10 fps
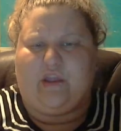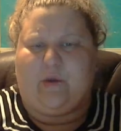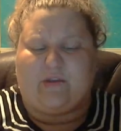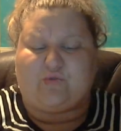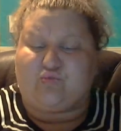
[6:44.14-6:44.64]

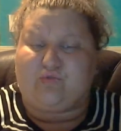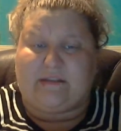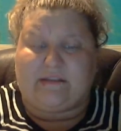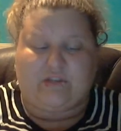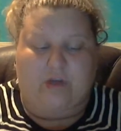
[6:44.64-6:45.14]
and it's
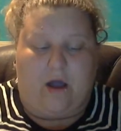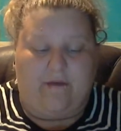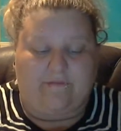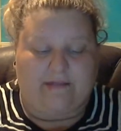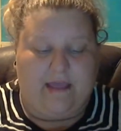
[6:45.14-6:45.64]
really
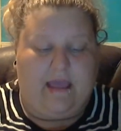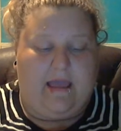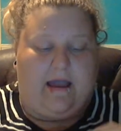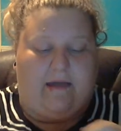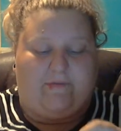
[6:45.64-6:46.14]
soft.
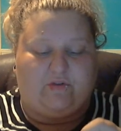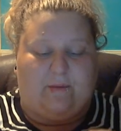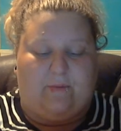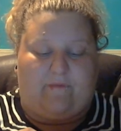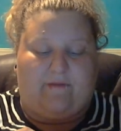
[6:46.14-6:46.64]
Uh, this would
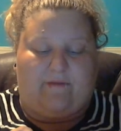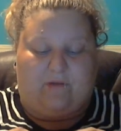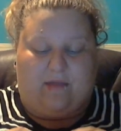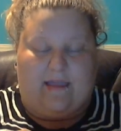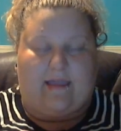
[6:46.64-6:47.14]
be perfect
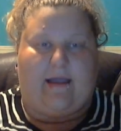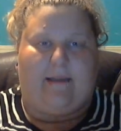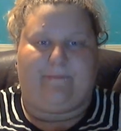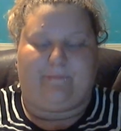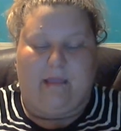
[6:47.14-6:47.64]
for, like,
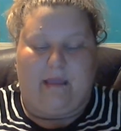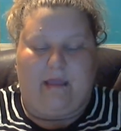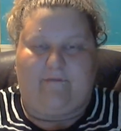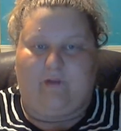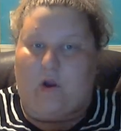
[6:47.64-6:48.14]
um,
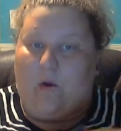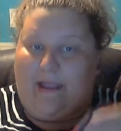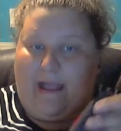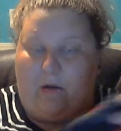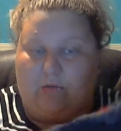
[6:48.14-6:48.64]
if you're
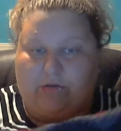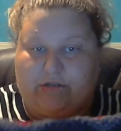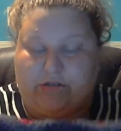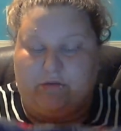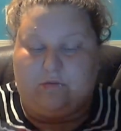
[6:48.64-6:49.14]
going out
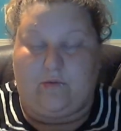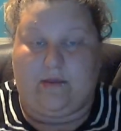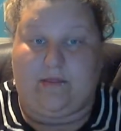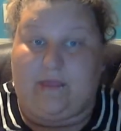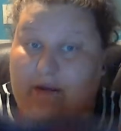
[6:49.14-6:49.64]

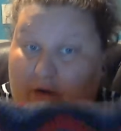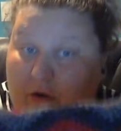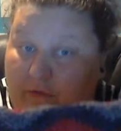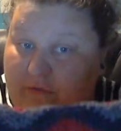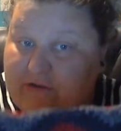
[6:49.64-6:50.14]
with, like, your
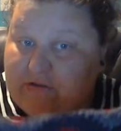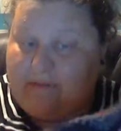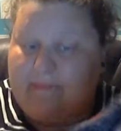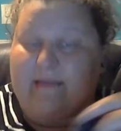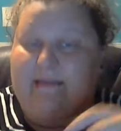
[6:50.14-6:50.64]
girlfriends or
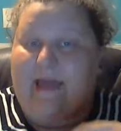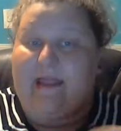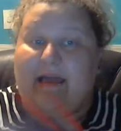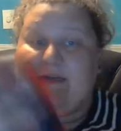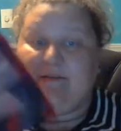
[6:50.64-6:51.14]
something like that.